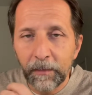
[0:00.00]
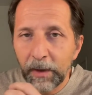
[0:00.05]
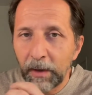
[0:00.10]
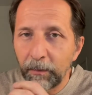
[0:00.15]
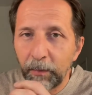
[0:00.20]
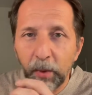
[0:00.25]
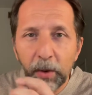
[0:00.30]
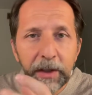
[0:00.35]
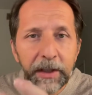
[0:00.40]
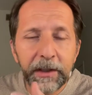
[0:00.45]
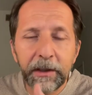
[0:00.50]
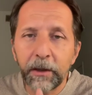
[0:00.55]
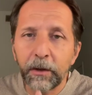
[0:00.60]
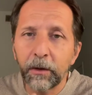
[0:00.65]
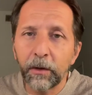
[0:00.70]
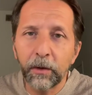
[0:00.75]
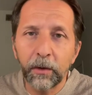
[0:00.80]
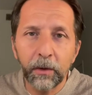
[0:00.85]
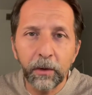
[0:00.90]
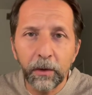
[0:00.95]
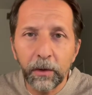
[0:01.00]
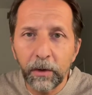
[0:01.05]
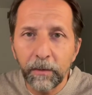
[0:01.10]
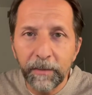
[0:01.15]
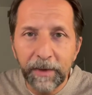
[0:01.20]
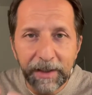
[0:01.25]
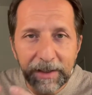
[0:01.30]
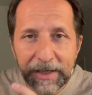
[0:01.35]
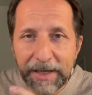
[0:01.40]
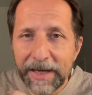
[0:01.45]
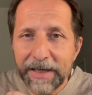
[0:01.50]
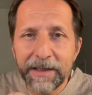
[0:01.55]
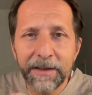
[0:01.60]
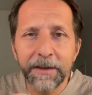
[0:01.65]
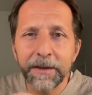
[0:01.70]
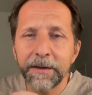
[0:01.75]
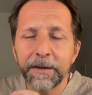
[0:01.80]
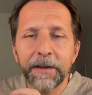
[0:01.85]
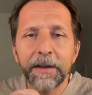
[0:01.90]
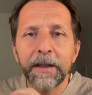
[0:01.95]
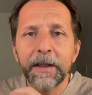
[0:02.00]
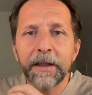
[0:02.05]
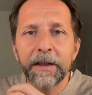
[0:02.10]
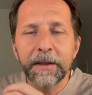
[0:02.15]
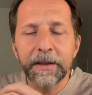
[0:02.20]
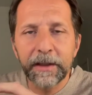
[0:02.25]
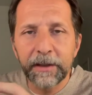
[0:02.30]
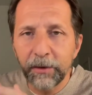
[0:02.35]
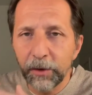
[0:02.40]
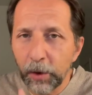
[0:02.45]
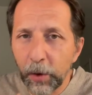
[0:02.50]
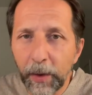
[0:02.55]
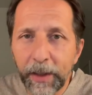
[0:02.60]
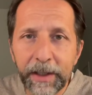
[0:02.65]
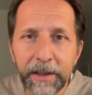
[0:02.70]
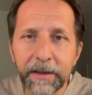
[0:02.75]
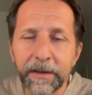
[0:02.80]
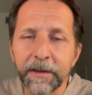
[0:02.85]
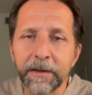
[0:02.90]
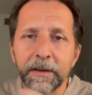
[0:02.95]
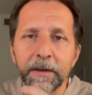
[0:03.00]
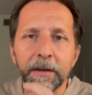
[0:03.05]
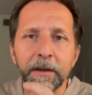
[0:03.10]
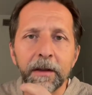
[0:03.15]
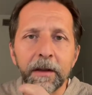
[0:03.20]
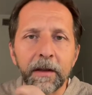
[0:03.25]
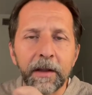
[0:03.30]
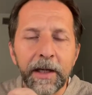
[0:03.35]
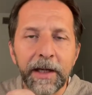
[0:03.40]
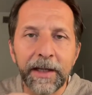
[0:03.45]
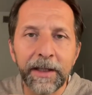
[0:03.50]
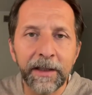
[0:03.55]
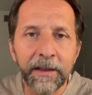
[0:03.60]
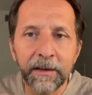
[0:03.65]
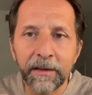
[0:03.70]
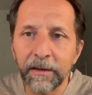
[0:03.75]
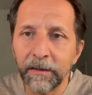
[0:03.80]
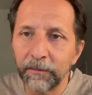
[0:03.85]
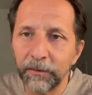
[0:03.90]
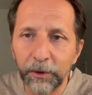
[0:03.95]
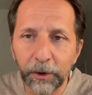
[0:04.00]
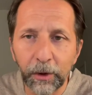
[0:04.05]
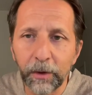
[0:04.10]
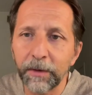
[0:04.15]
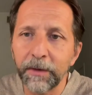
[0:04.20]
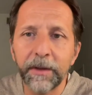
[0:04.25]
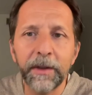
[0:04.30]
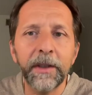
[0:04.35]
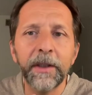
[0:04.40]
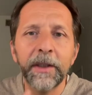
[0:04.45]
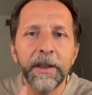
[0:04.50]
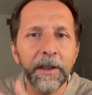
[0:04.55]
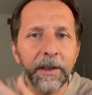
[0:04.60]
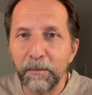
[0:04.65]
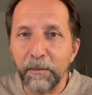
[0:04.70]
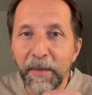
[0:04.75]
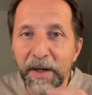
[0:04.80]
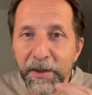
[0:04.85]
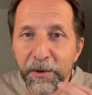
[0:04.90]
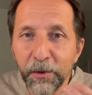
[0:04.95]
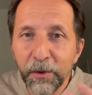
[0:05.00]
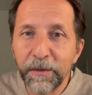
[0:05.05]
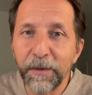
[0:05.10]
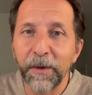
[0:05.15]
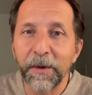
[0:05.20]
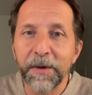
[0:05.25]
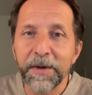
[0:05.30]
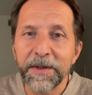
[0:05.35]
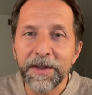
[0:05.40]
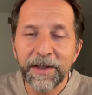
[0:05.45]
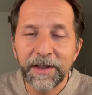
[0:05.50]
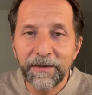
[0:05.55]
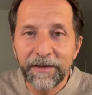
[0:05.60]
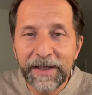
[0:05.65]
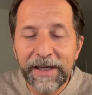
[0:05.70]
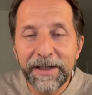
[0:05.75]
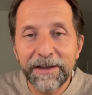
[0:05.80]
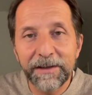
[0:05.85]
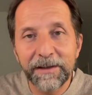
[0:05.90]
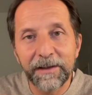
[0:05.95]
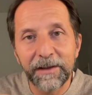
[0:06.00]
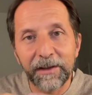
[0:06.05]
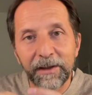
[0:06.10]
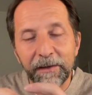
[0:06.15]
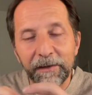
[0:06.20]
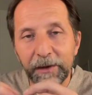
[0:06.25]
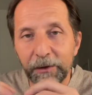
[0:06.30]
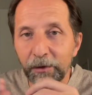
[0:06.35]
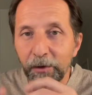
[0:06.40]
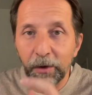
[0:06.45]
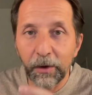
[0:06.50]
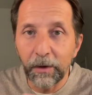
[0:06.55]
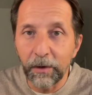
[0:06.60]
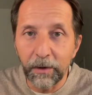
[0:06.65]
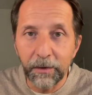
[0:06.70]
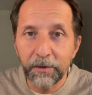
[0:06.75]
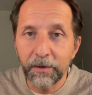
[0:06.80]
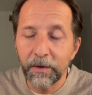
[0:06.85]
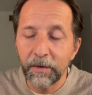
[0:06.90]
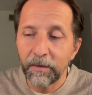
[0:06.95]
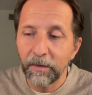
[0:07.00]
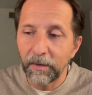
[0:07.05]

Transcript: political alliances and tricks uh, and dirty maneuvers that the church,